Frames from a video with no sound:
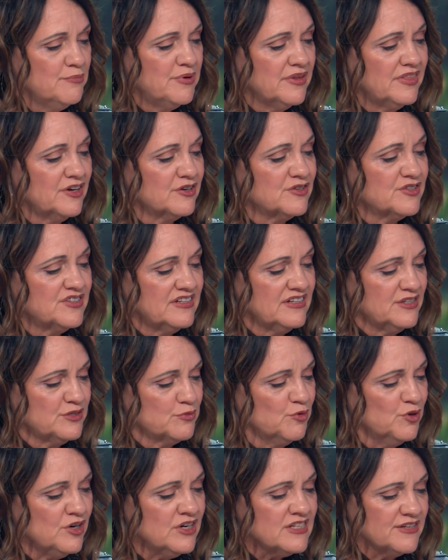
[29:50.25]
But there's these
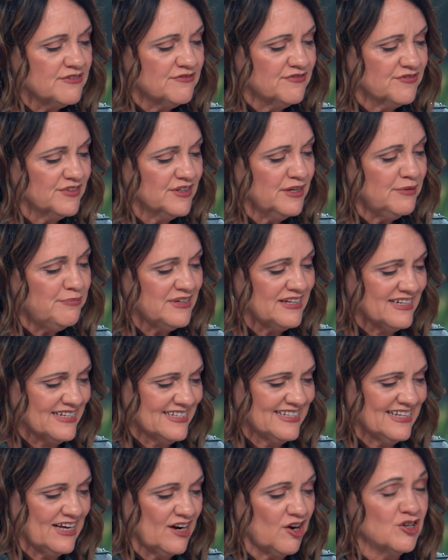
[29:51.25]
words in
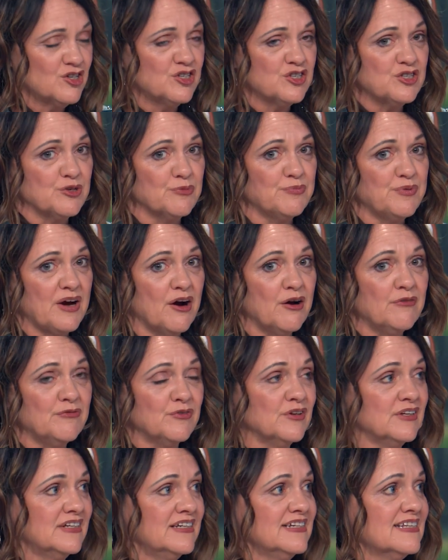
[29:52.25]
Philippians that are just so
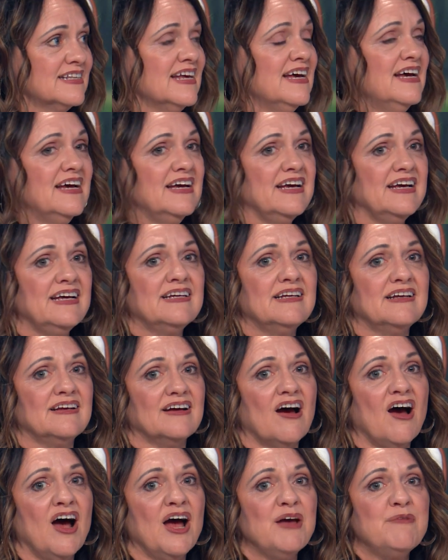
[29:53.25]
powerful. Mm. And it, hmm. it,
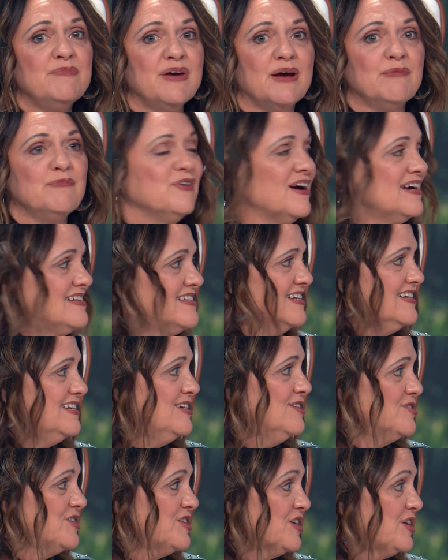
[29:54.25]
I memorized it
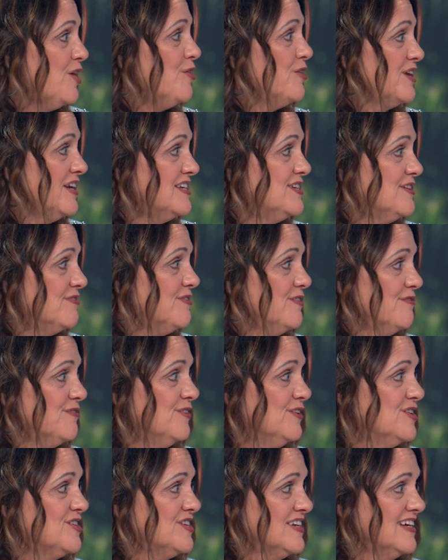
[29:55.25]
years ago in a different
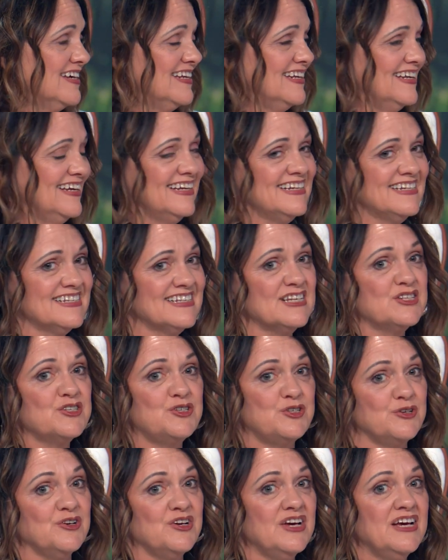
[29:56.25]
version. And it says,
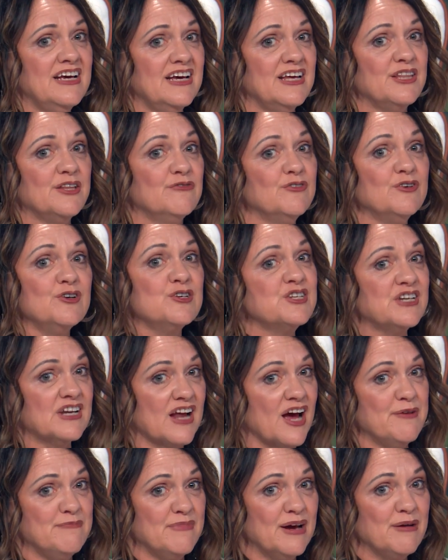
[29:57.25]
do, in the version
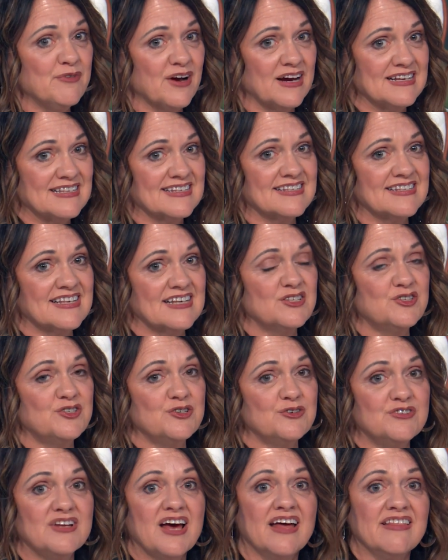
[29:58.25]
I memorized, it says,
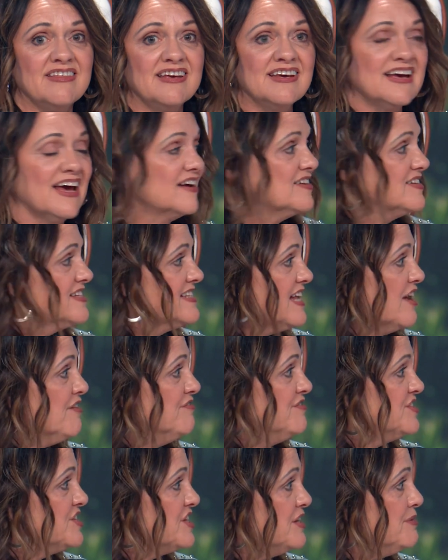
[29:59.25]
do nothing out of
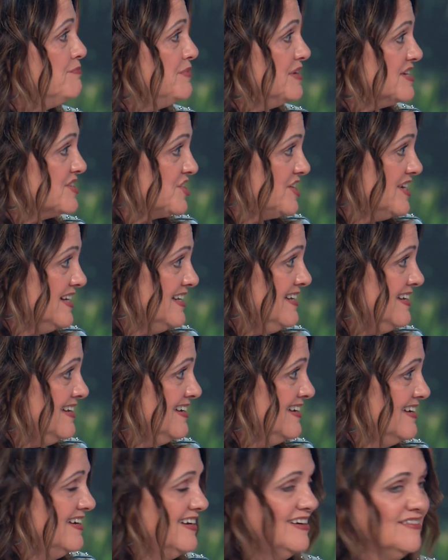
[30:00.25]
selfish ambition.
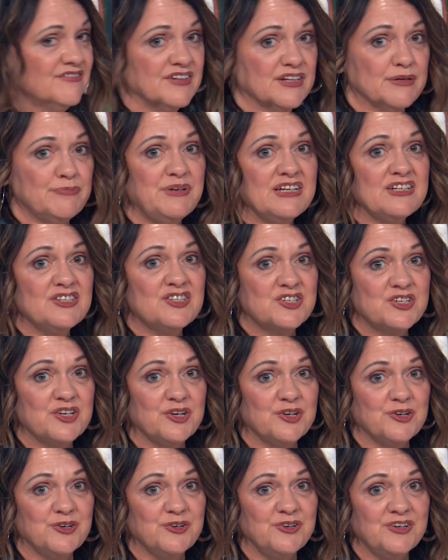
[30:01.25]
Wow. Philippians
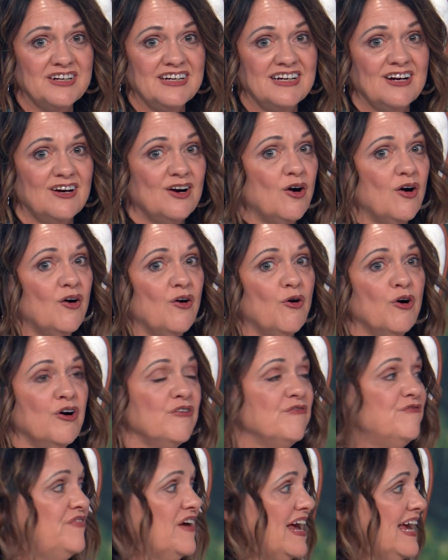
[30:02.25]
2, or
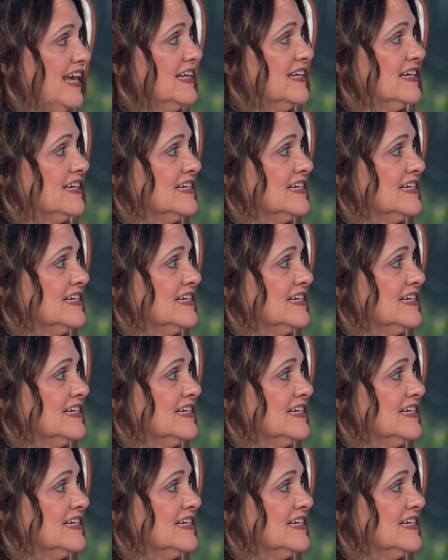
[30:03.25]
so vain good.